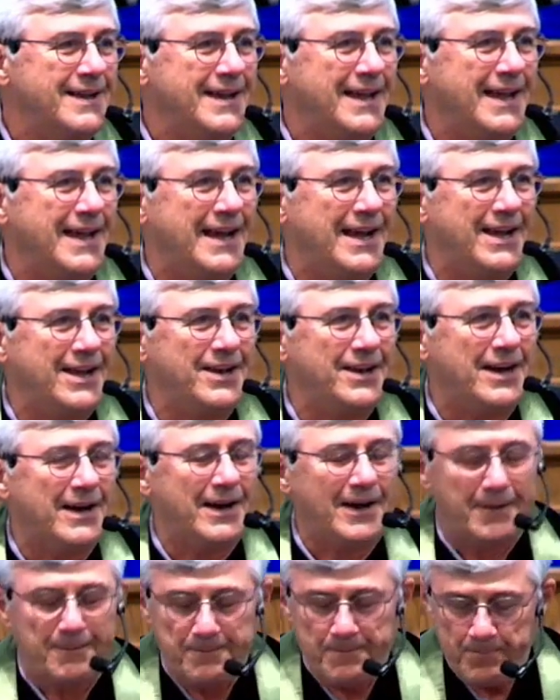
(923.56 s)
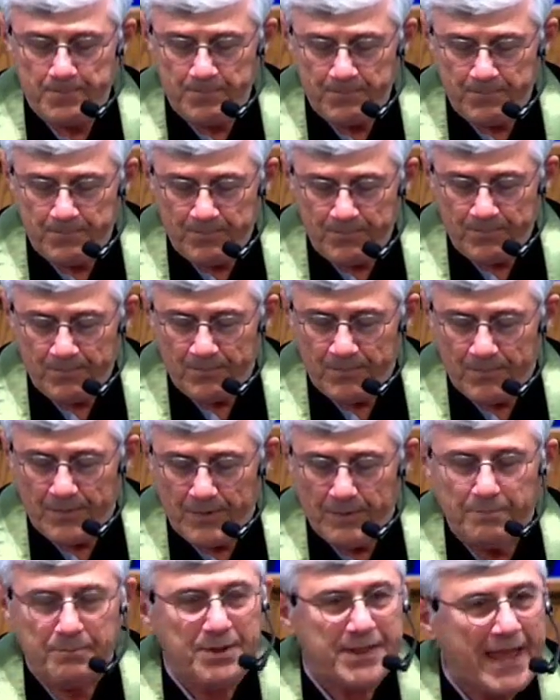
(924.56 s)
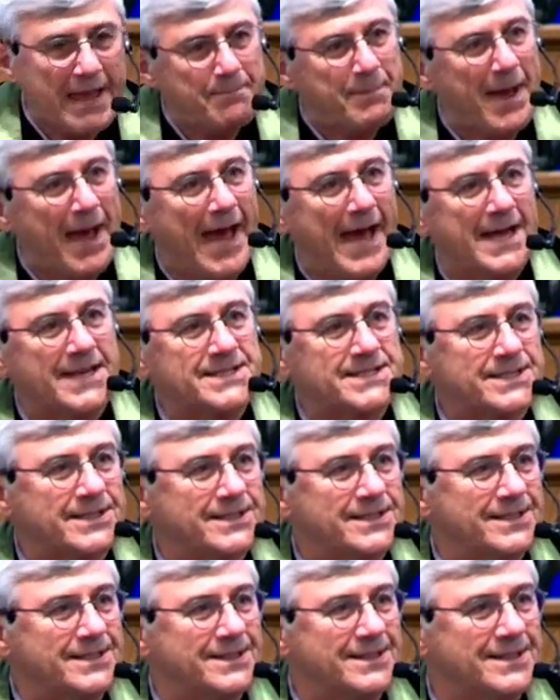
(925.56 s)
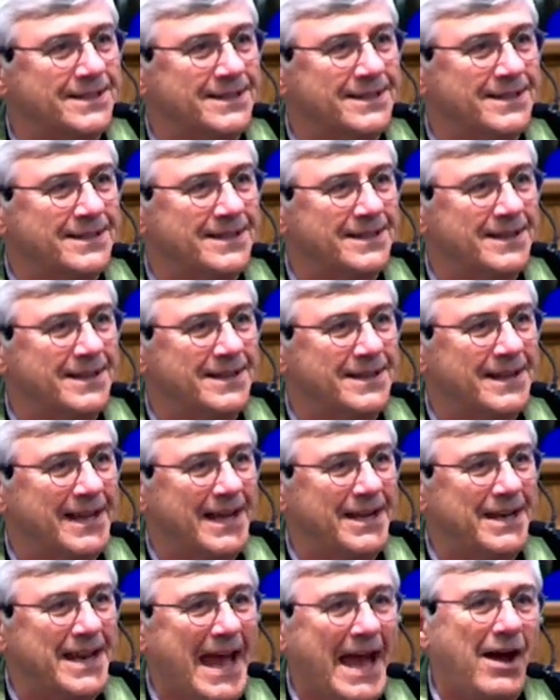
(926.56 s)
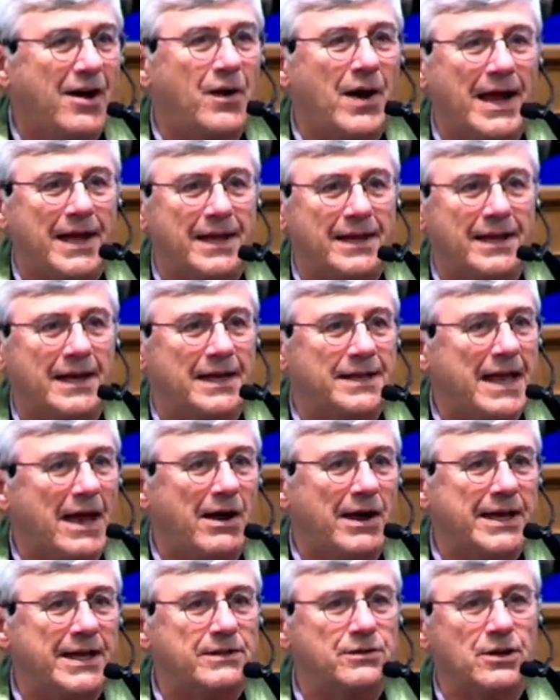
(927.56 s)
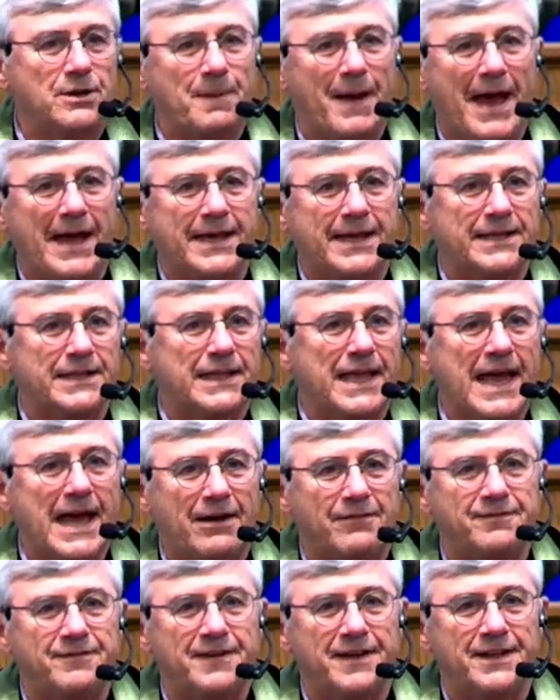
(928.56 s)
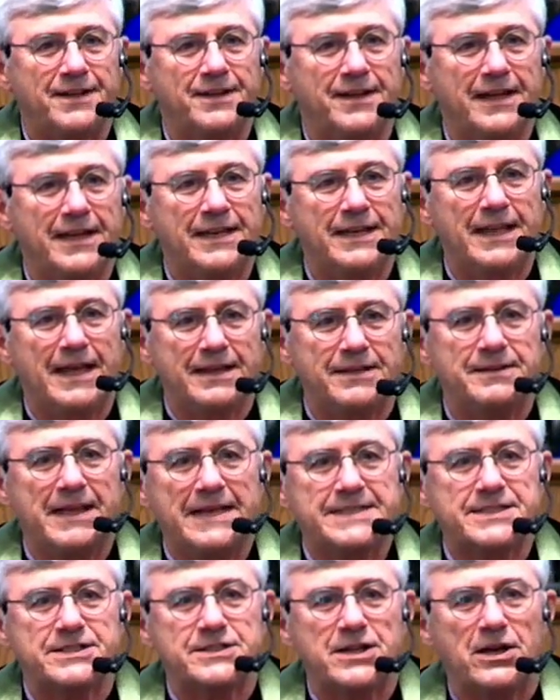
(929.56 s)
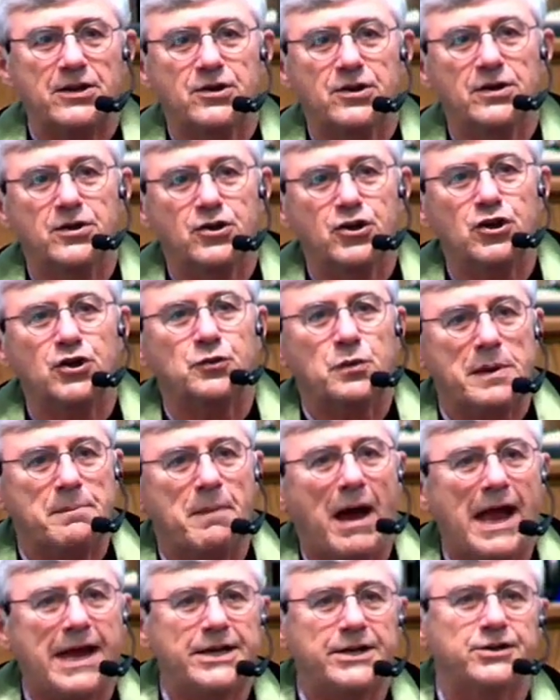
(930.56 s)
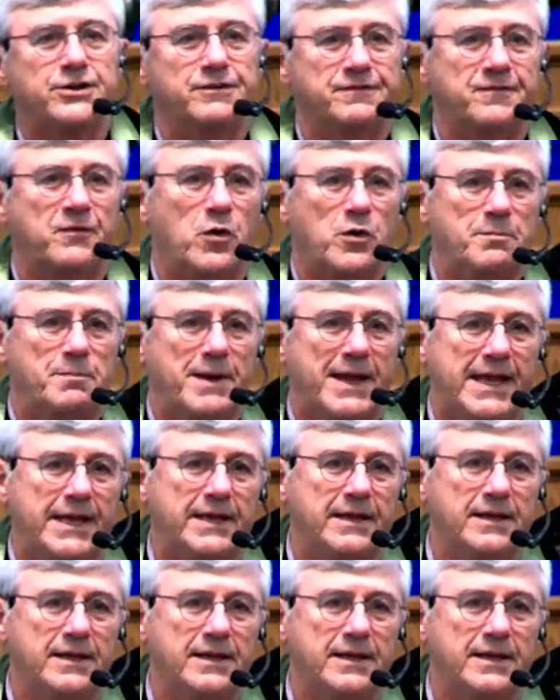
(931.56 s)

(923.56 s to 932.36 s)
And, um, but that passed. And now I, I, now I look back and laugh. And, and that, that's a good reminder for me.